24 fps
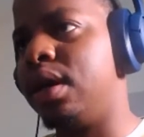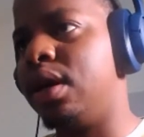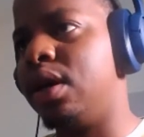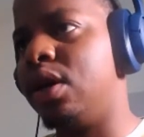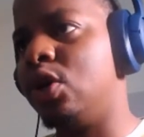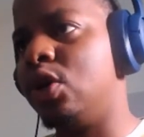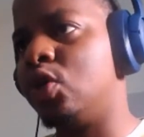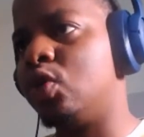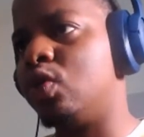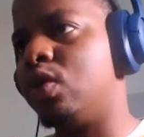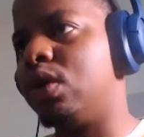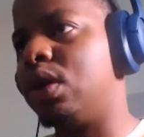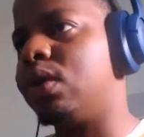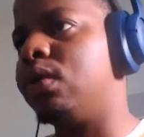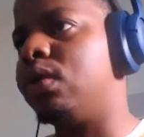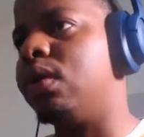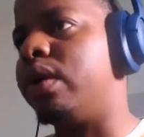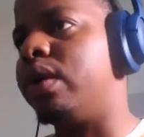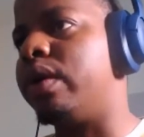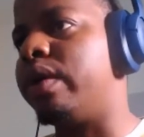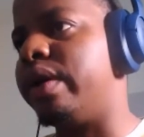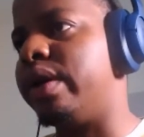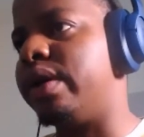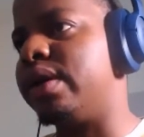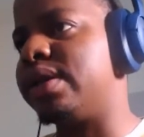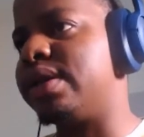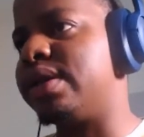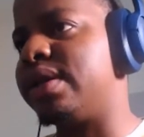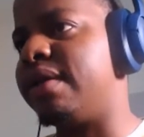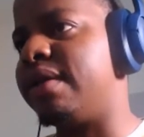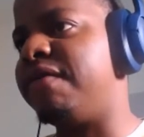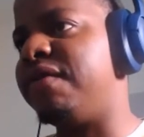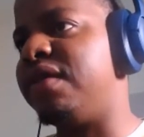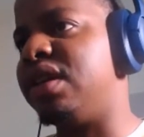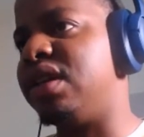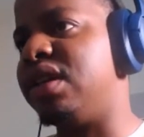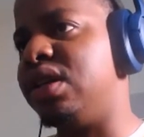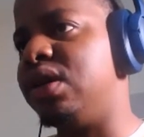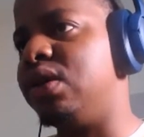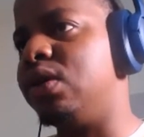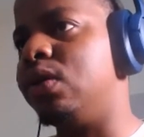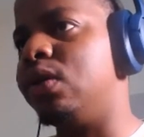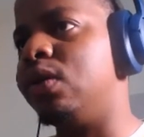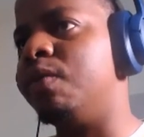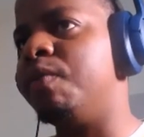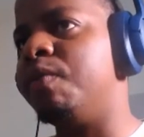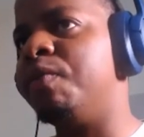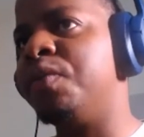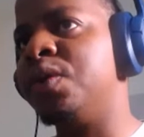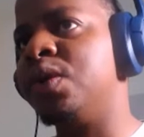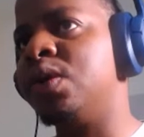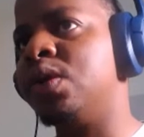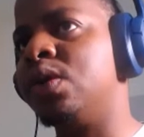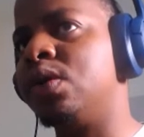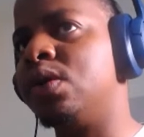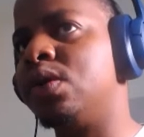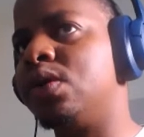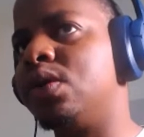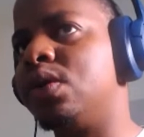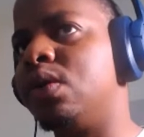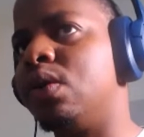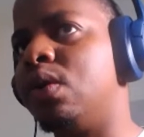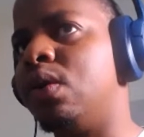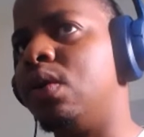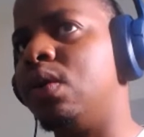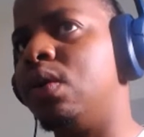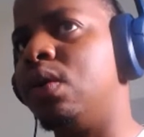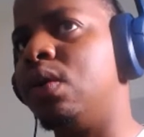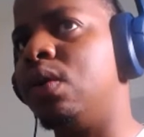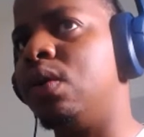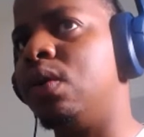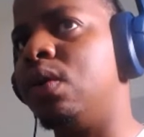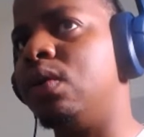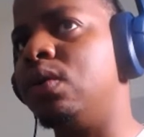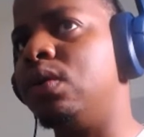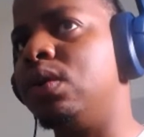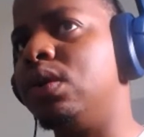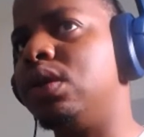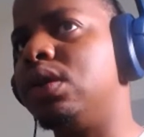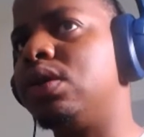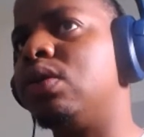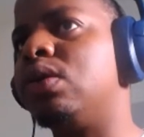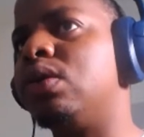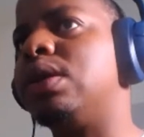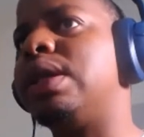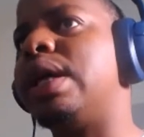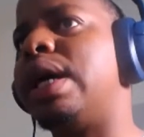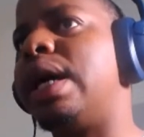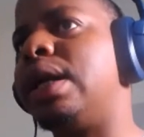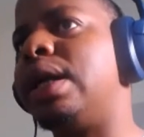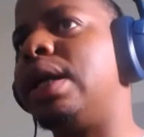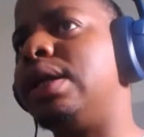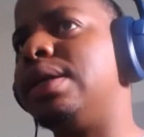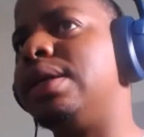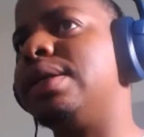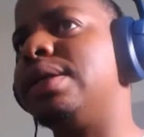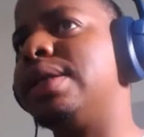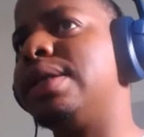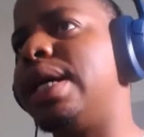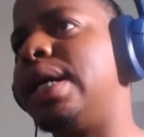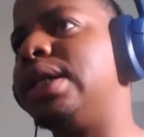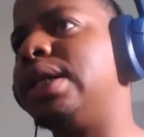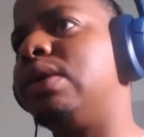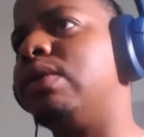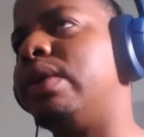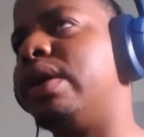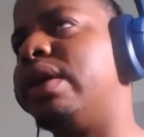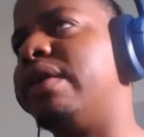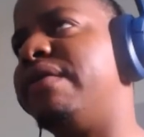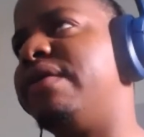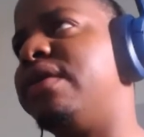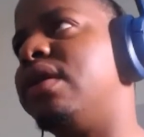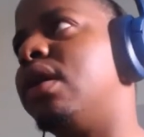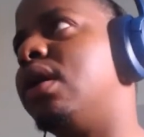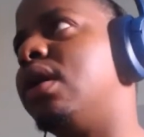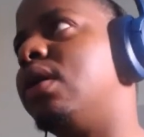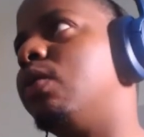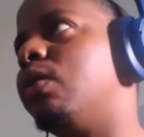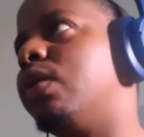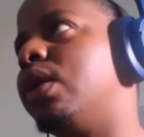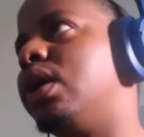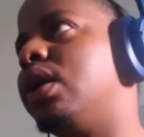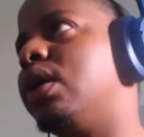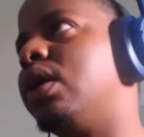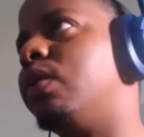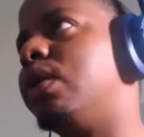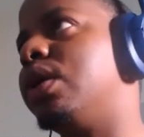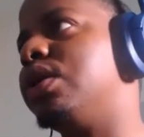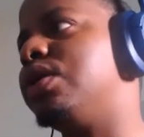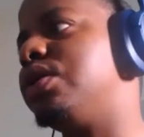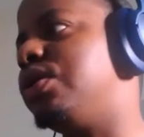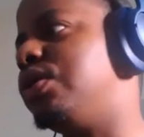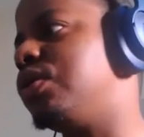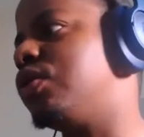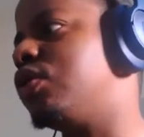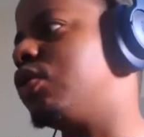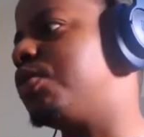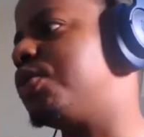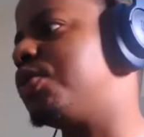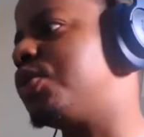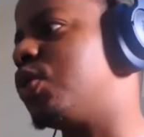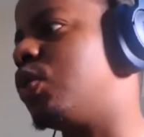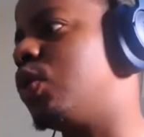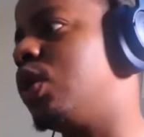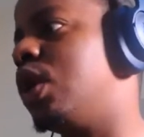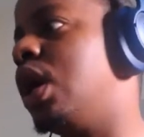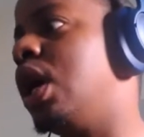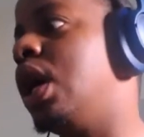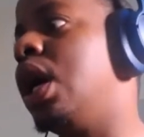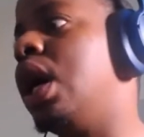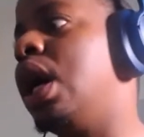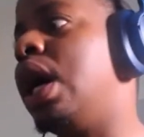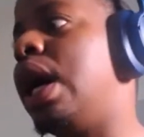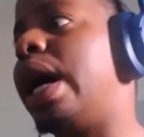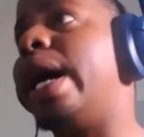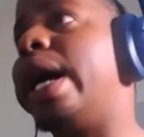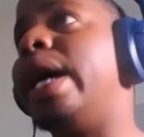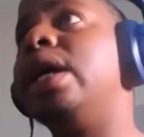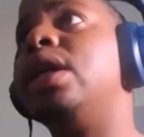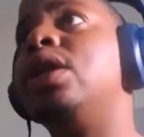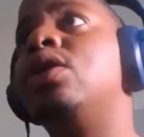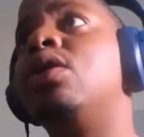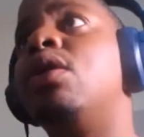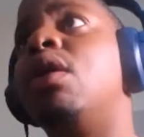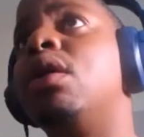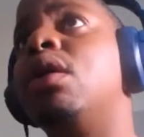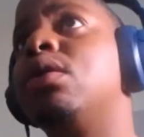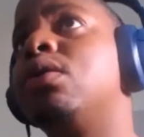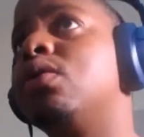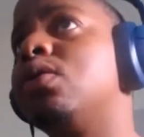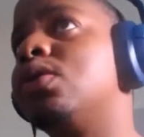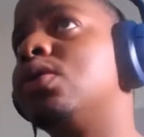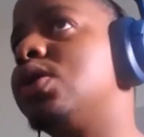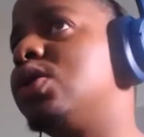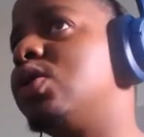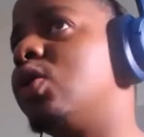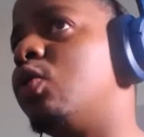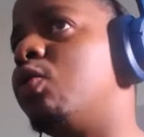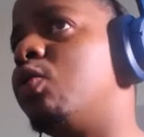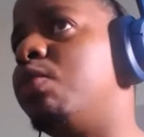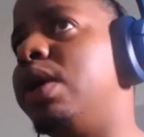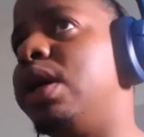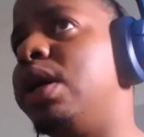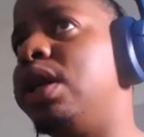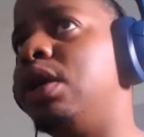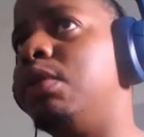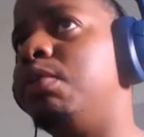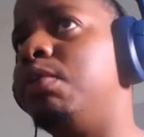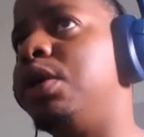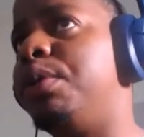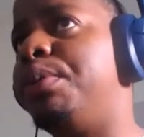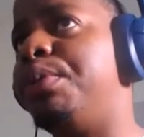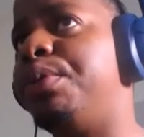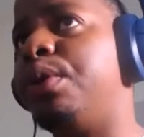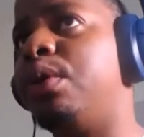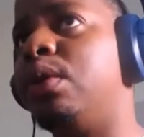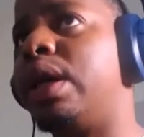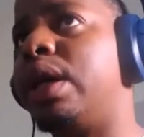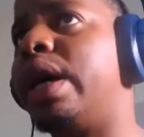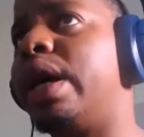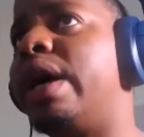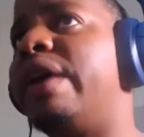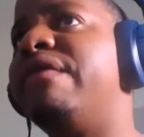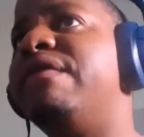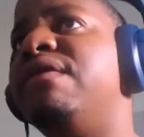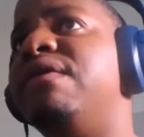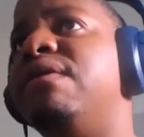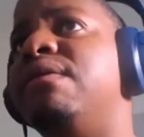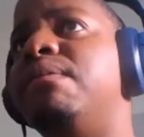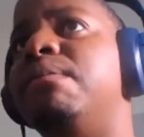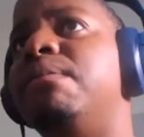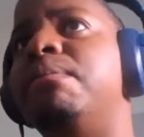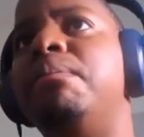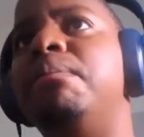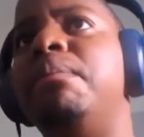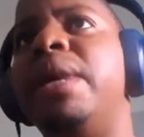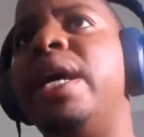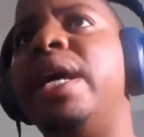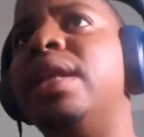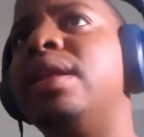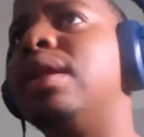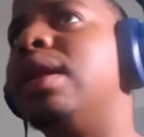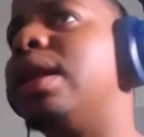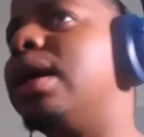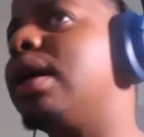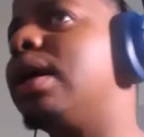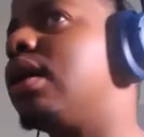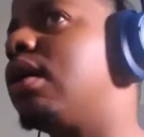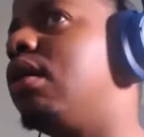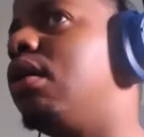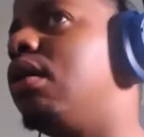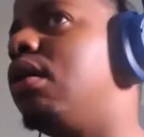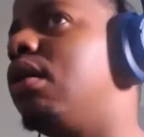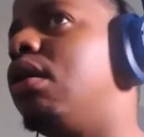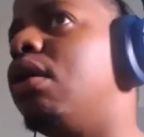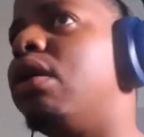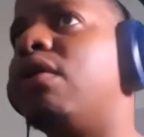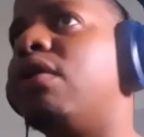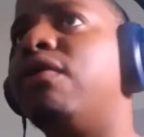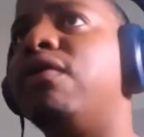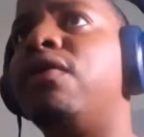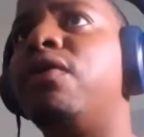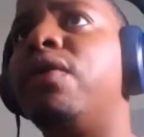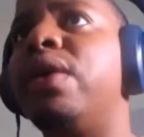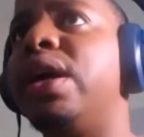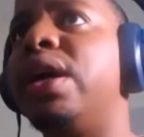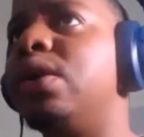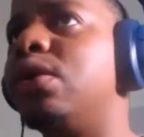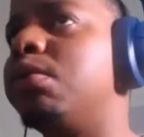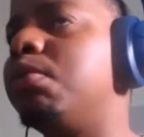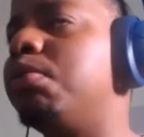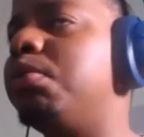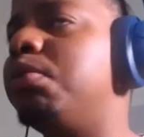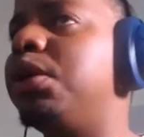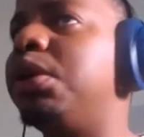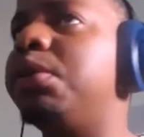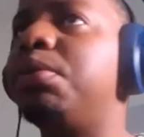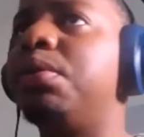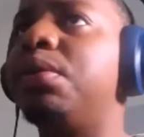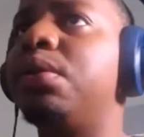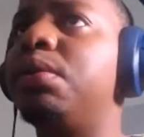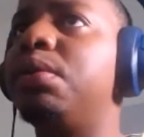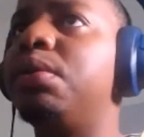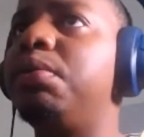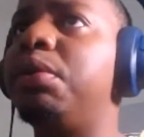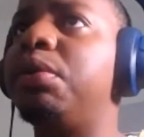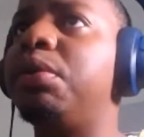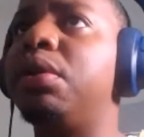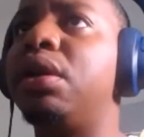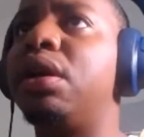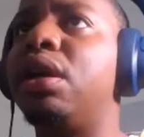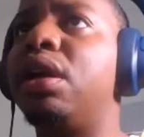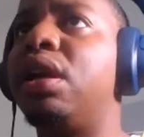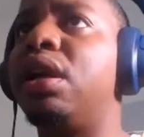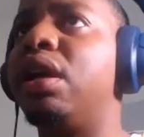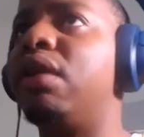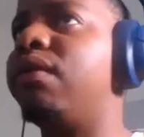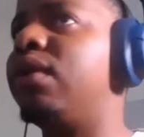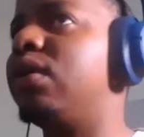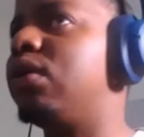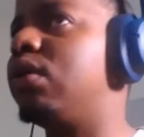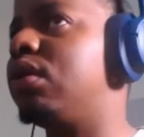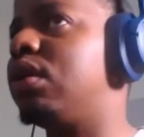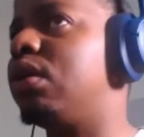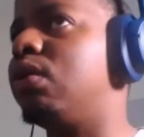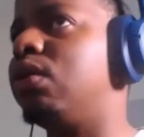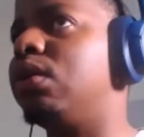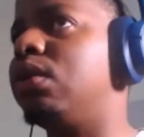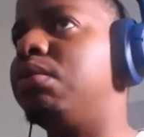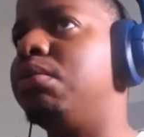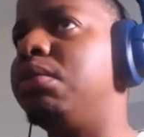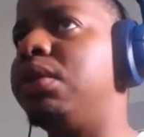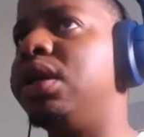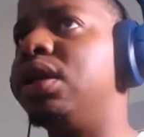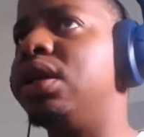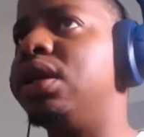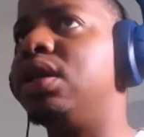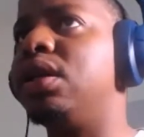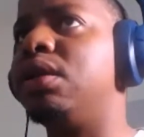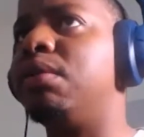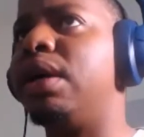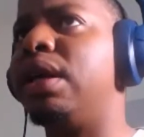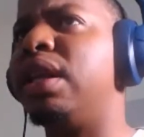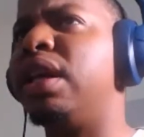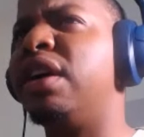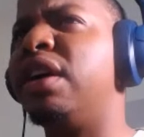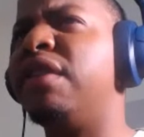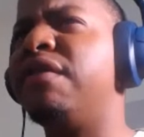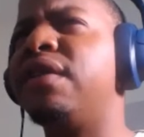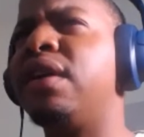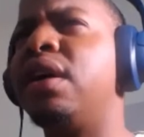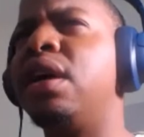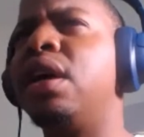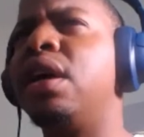So I could learn something new. So that is exactly what I've done when I went to Europe. So I talked to so many people. Met like a lot of random people that I never thought I would meet in my life.